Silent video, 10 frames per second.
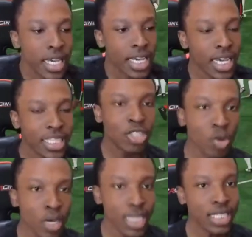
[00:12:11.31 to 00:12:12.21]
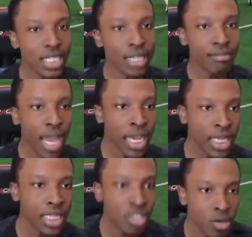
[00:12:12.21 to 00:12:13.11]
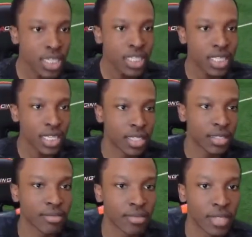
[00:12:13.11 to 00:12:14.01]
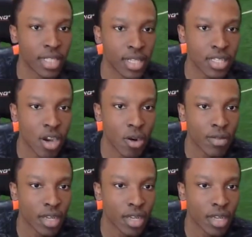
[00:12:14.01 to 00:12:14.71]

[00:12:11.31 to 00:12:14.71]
It's too easy, ma. It's too easy. Let's go.